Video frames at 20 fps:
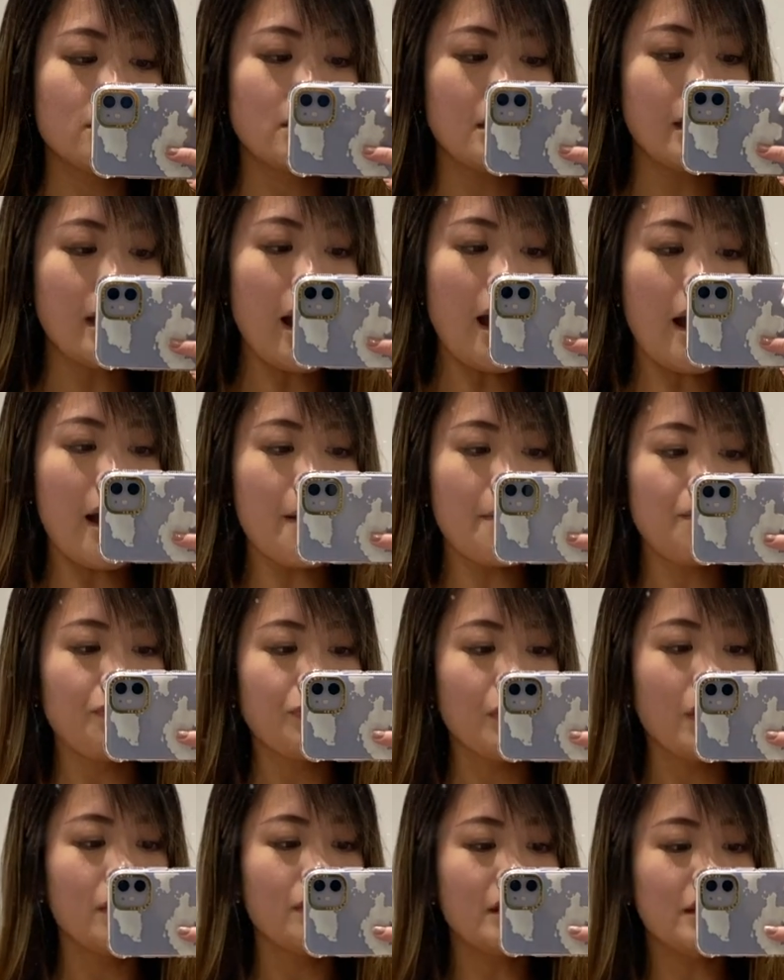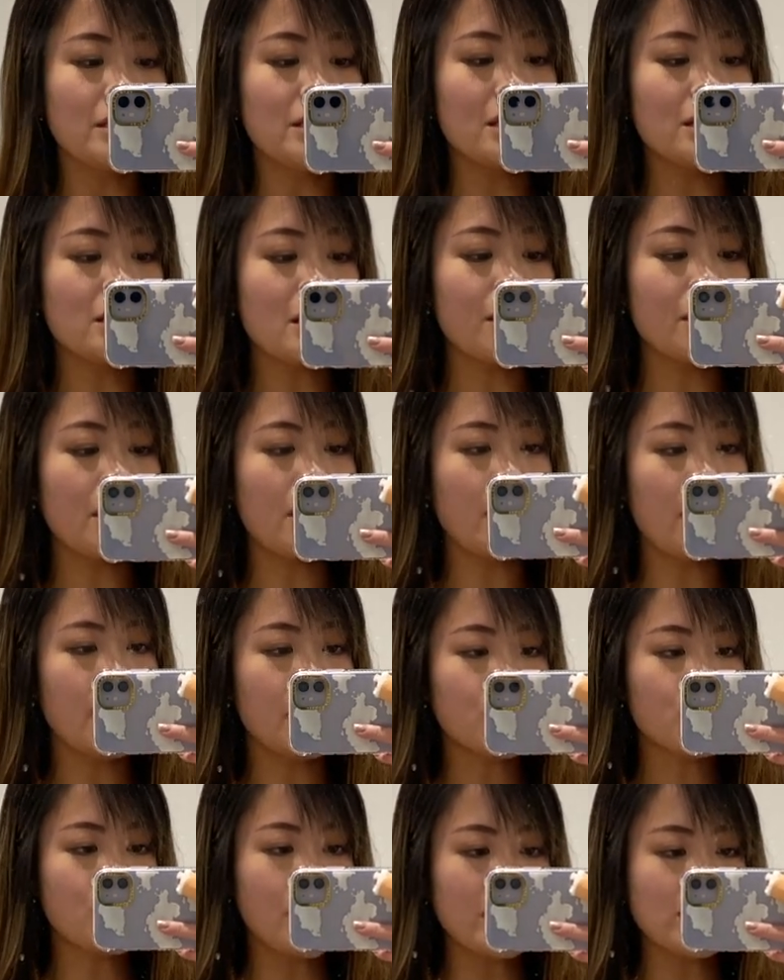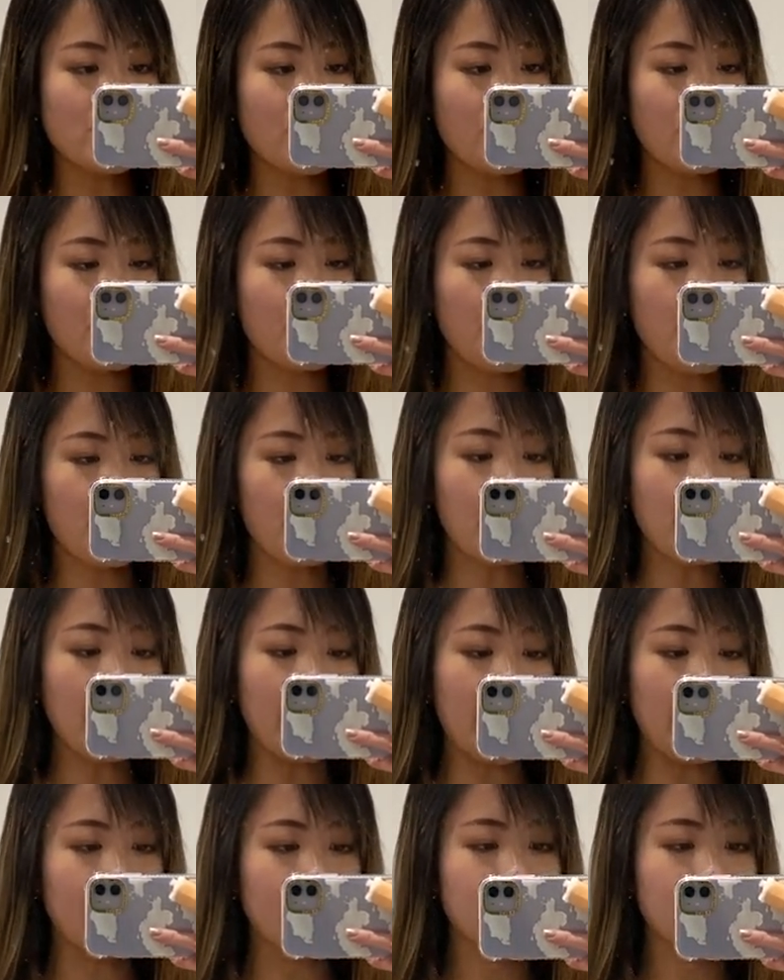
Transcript: So yeah, this is the last dress from O H POLLY.